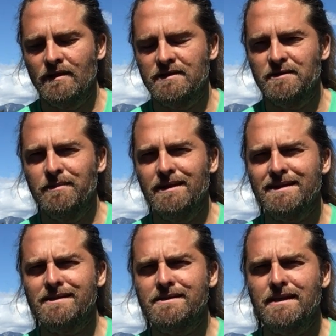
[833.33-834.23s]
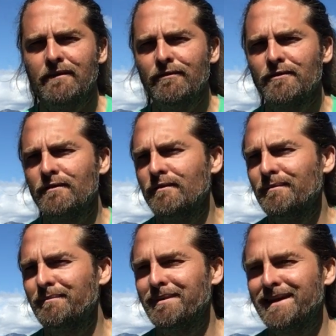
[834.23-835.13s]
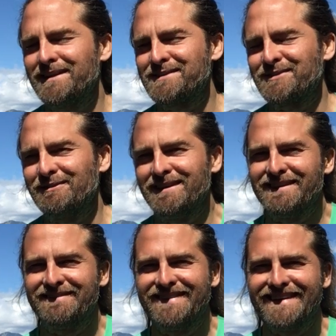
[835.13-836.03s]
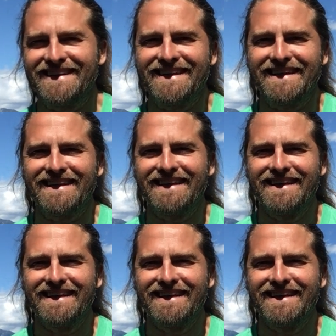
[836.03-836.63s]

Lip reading: And to me, that's a safer place to live than any